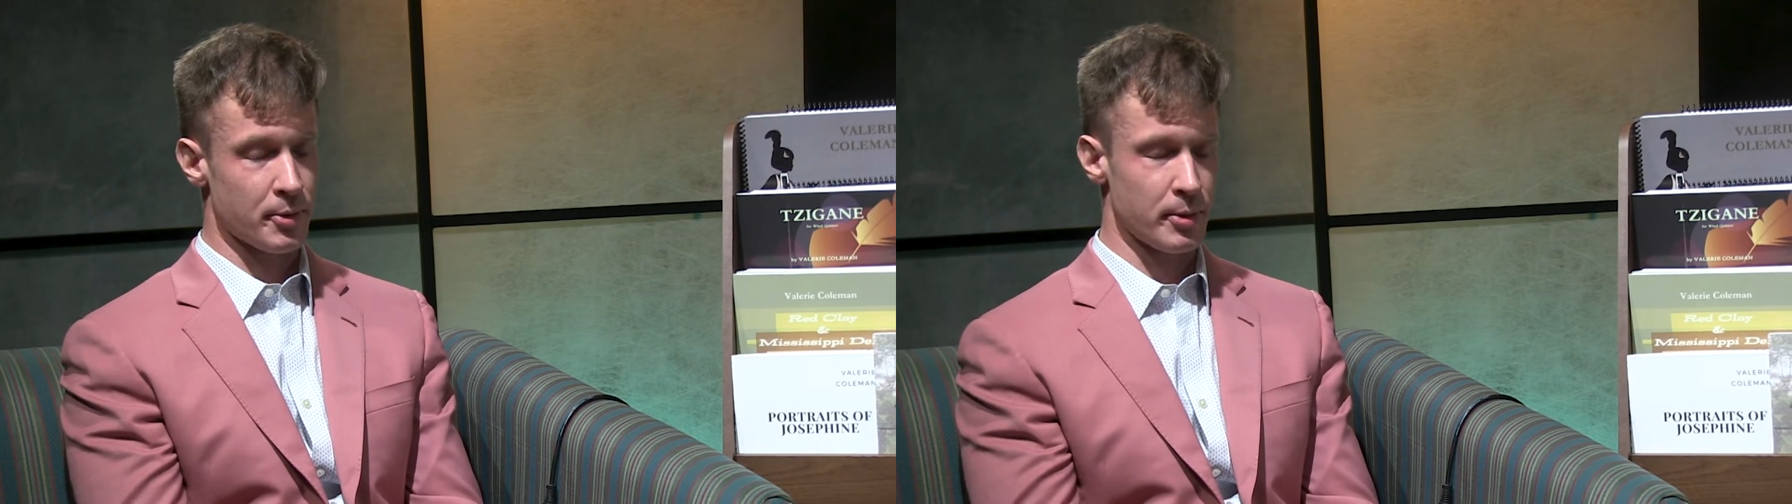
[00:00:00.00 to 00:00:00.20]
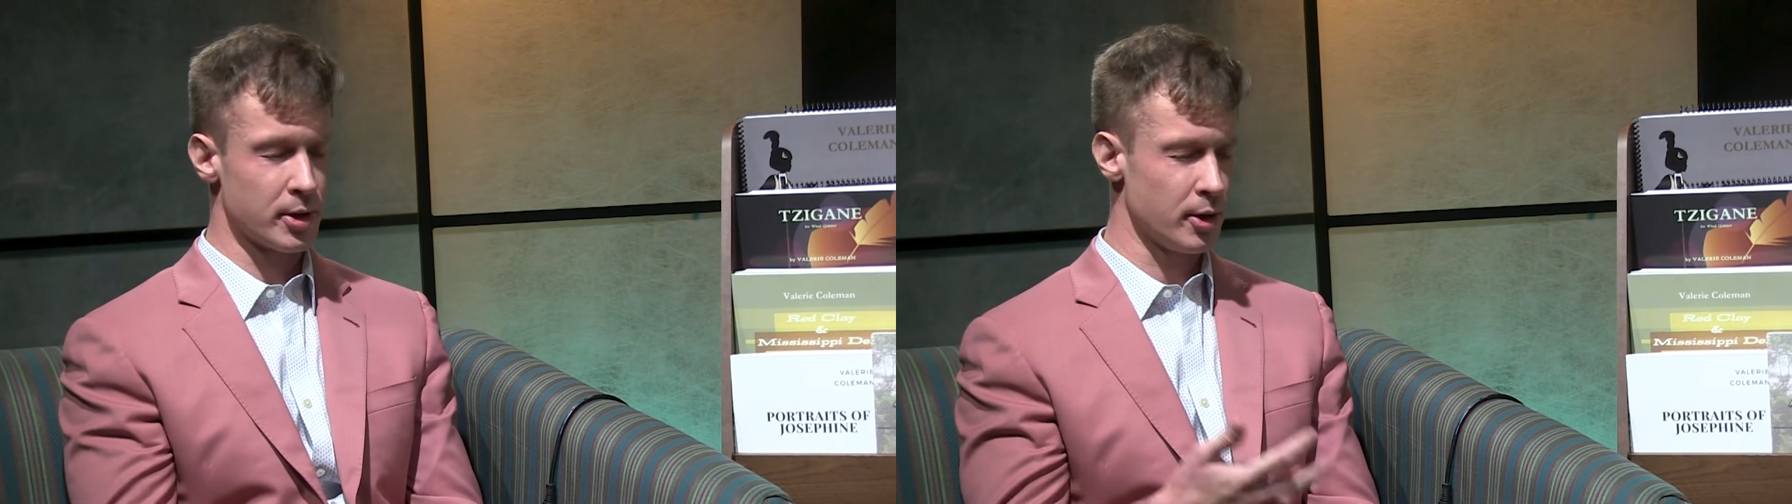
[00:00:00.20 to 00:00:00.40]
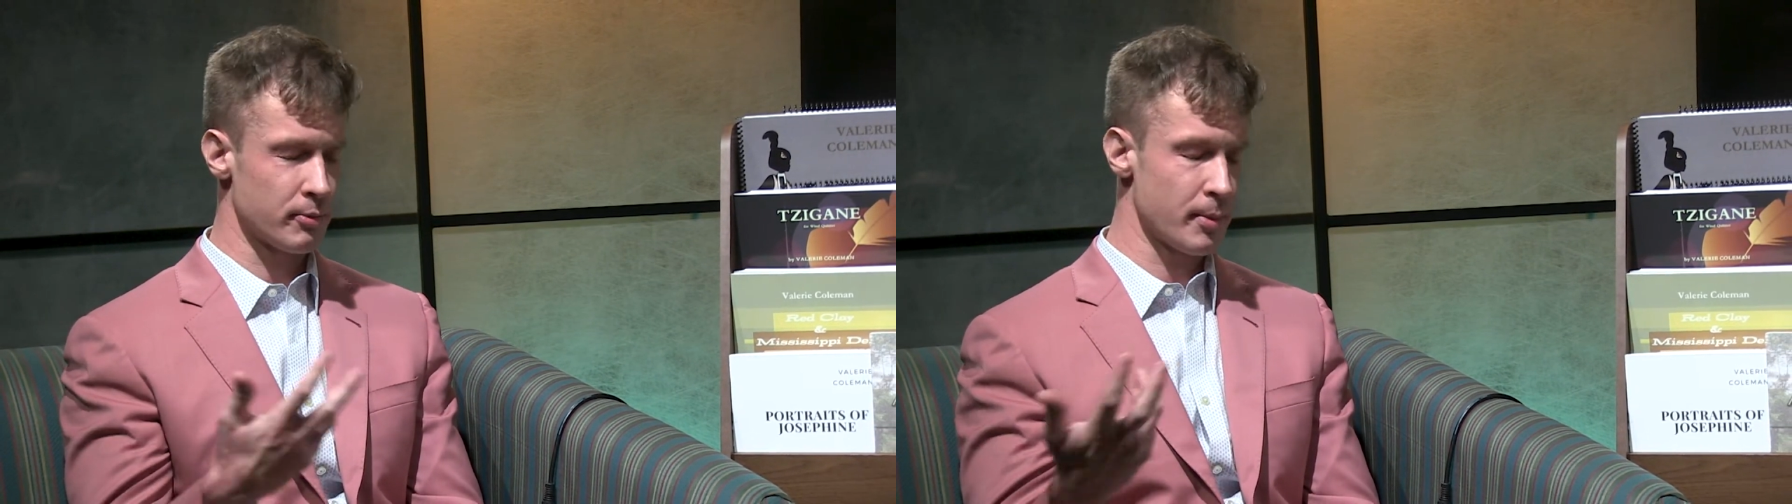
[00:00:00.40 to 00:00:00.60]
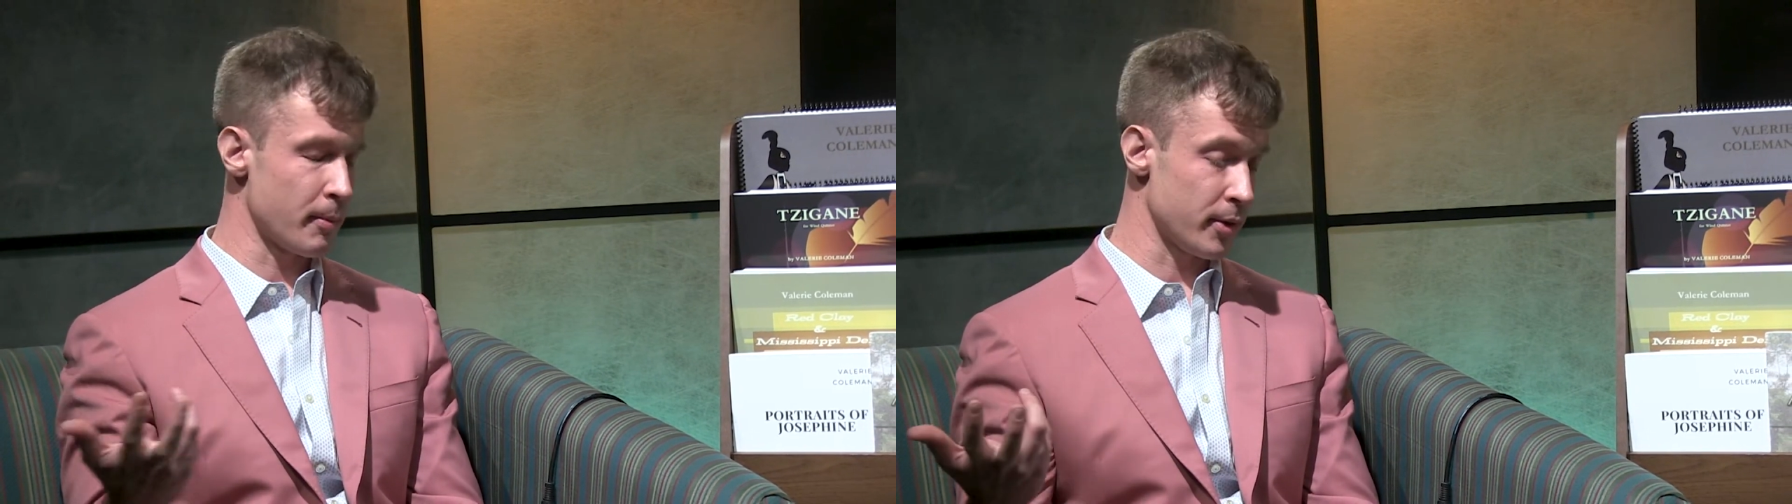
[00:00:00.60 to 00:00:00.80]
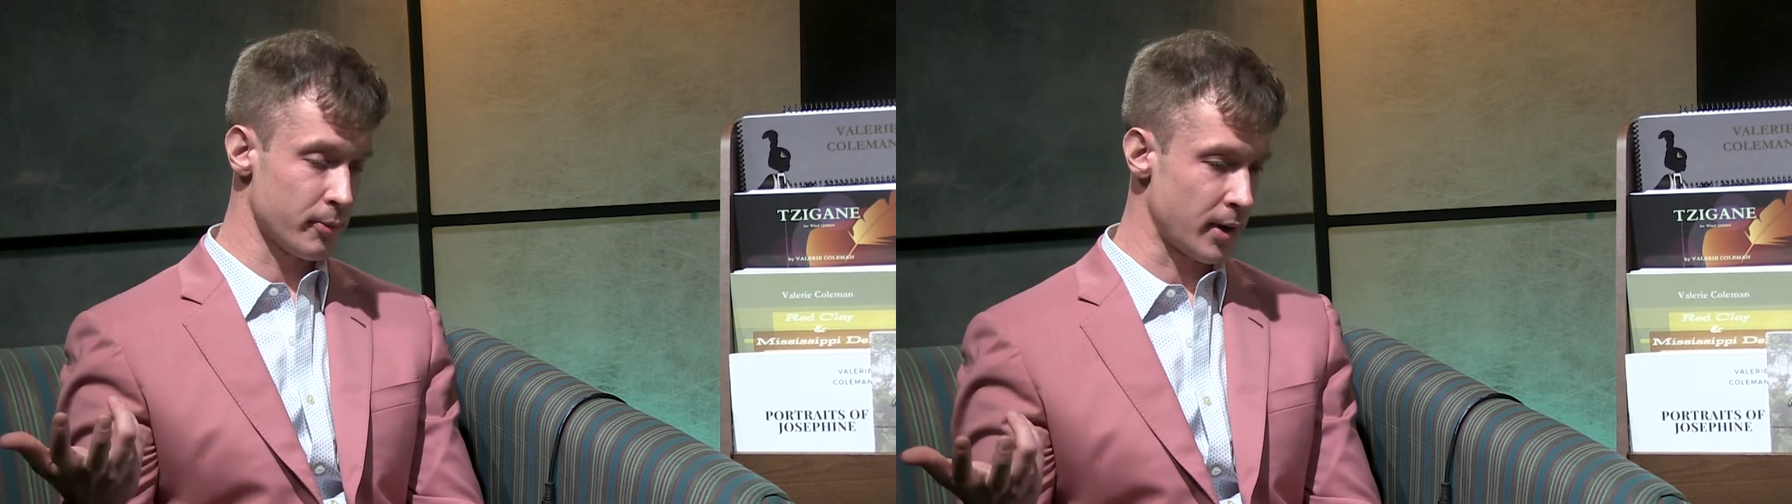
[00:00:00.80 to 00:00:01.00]
Or, you know,
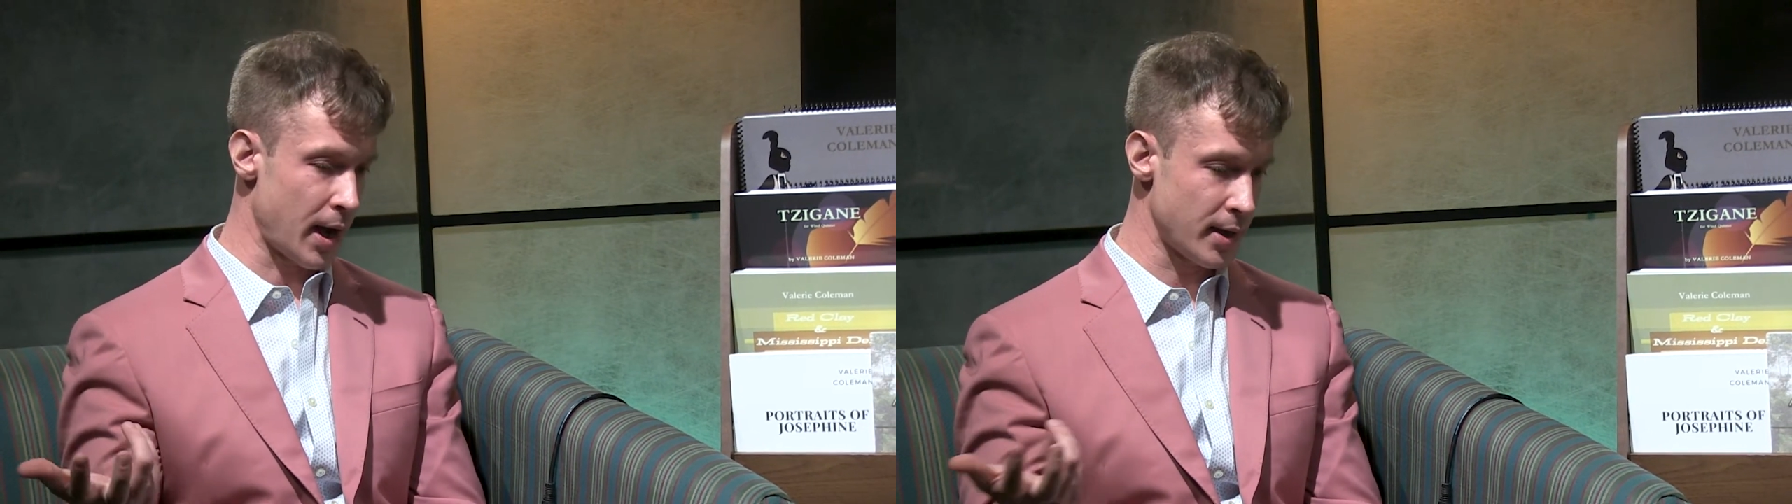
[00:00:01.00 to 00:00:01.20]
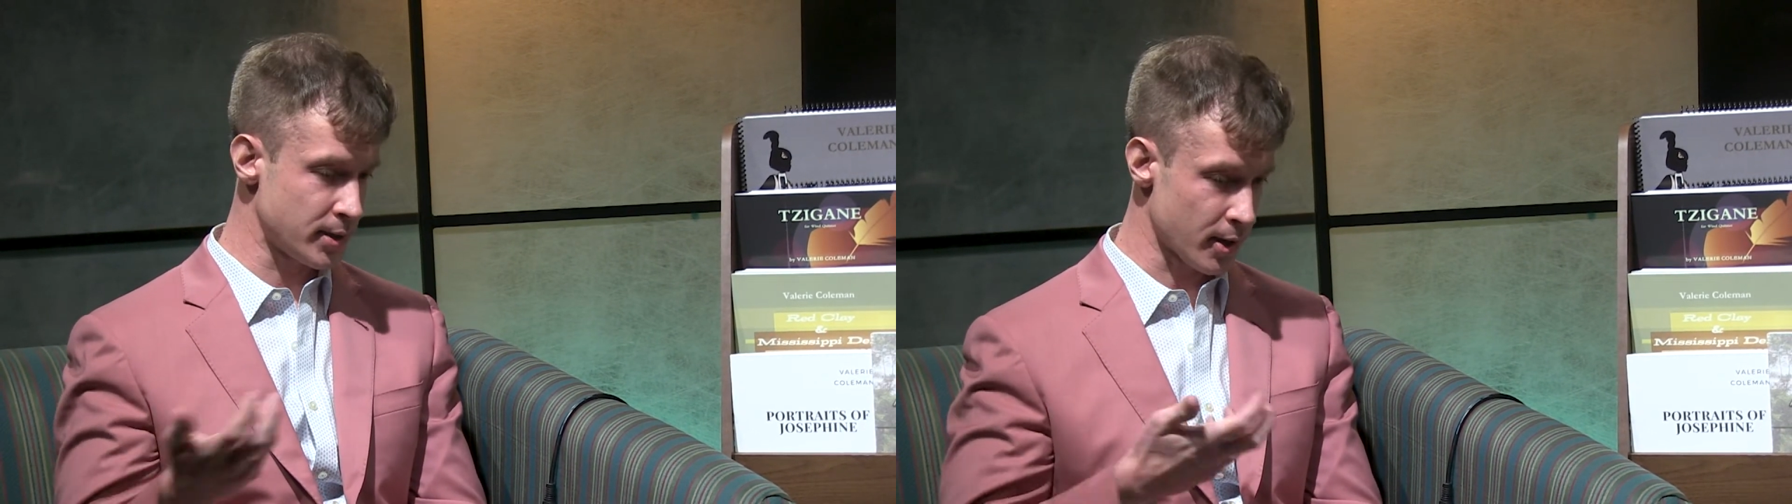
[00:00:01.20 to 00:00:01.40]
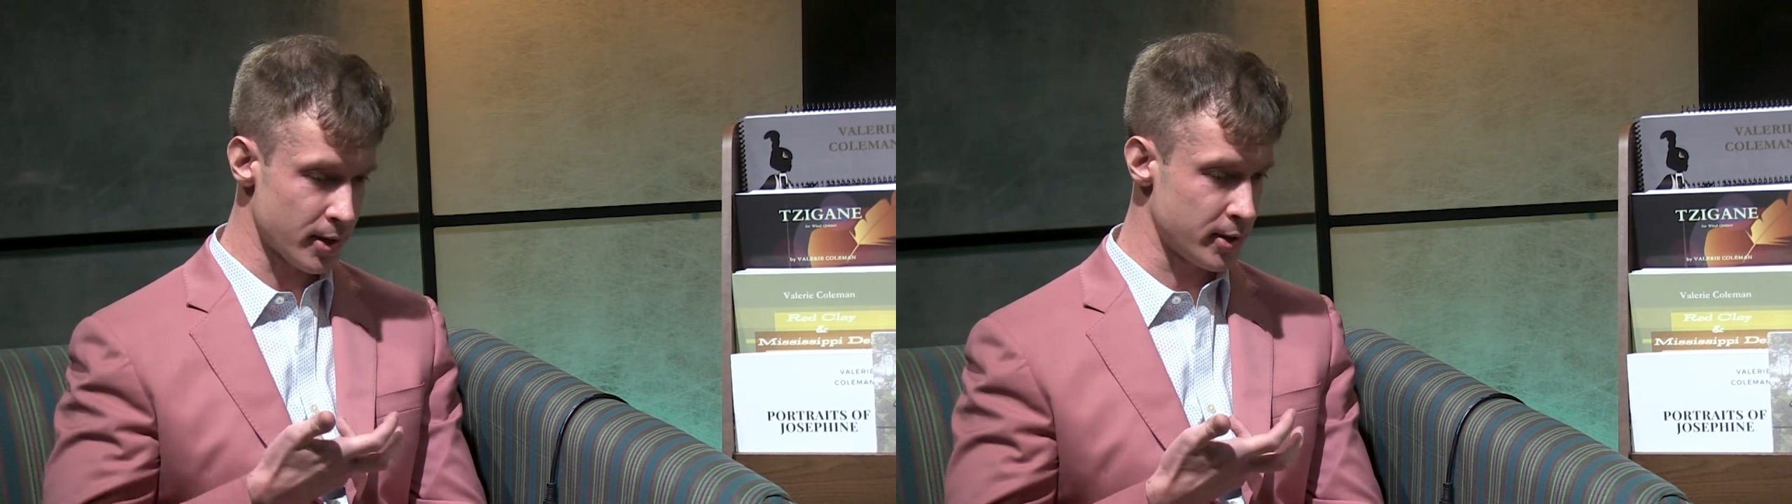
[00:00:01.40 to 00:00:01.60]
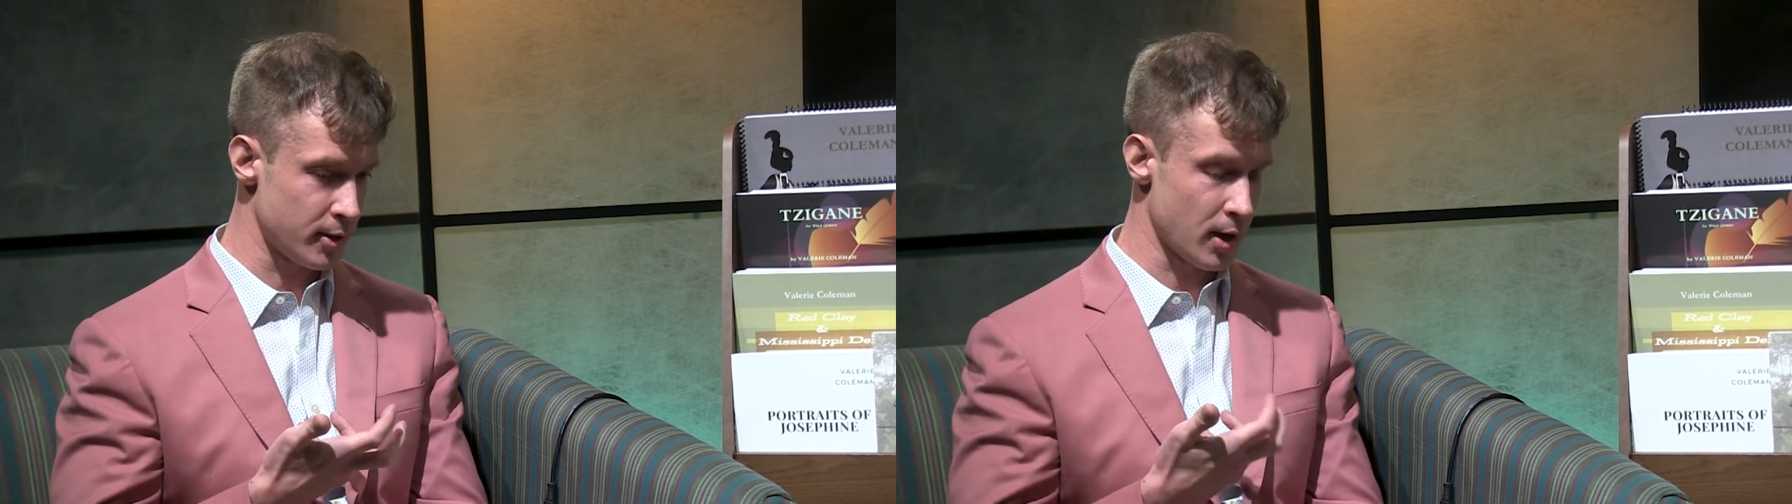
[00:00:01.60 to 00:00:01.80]
remember, I started here